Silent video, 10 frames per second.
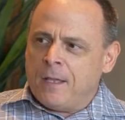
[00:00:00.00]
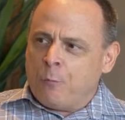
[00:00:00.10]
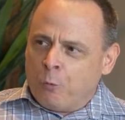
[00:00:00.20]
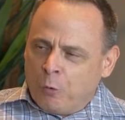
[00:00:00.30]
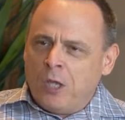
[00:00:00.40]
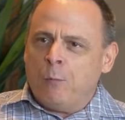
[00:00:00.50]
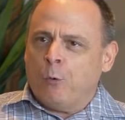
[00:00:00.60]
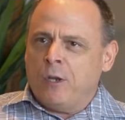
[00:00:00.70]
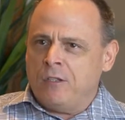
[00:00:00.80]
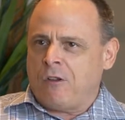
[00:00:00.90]
that really
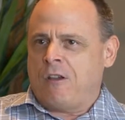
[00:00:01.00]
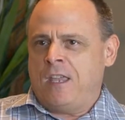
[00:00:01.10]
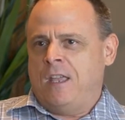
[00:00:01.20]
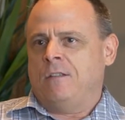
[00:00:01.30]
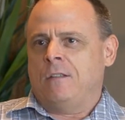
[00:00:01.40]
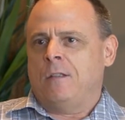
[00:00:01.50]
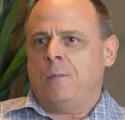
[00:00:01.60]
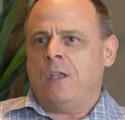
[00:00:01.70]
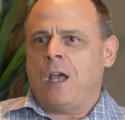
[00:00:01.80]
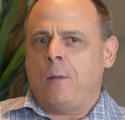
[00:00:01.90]
brings our kids to
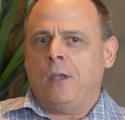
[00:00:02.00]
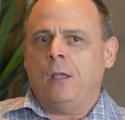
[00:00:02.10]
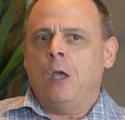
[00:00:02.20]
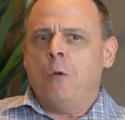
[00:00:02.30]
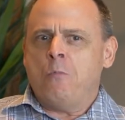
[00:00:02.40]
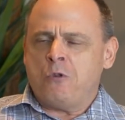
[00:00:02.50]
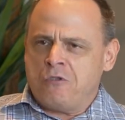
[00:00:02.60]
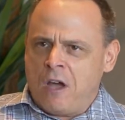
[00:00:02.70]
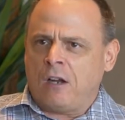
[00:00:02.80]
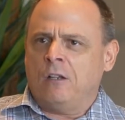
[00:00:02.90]
becoming
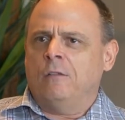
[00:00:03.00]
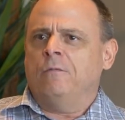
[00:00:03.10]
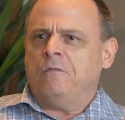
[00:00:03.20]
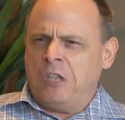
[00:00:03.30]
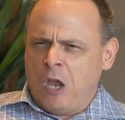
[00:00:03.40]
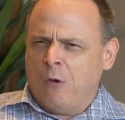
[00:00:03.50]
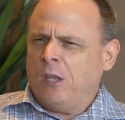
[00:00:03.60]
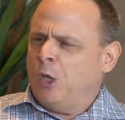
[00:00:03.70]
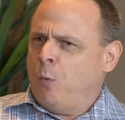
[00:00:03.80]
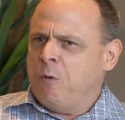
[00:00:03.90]
productive,
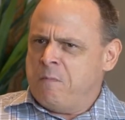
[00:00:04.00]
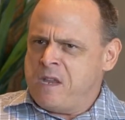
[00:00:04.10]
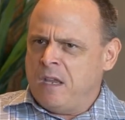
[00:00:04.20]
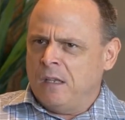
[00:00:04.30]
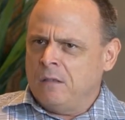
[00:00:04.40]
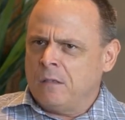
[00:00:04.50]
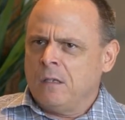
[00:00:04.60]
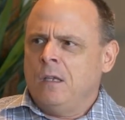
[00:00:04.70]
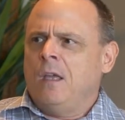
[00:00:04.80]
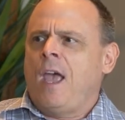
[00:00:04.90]
caring human beings
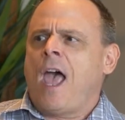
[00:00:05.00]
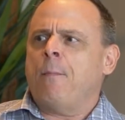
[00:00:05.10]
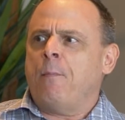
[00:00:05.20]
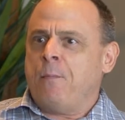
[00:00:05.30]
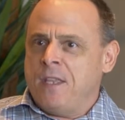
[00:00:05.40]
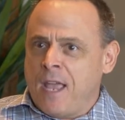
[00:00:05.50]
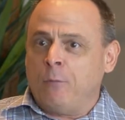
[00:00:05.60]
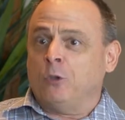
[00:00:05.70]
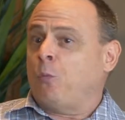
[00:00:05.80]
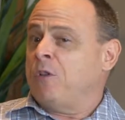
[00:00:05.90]
and be
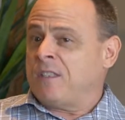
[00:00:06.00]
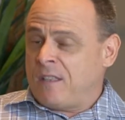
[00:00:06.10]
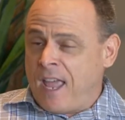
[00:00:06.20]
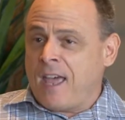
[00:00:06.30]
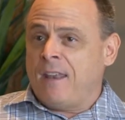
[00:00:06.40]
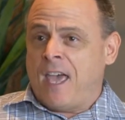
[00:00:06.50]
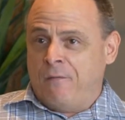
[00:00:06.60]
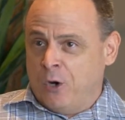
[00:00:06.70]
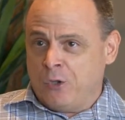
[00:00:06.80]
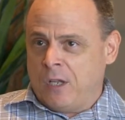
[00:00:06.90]
able to withstand
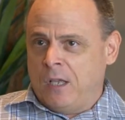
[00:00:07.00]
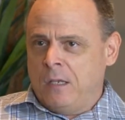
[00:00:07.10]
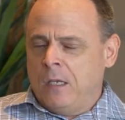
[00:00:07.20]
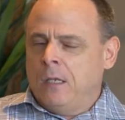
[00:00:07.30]
adversity.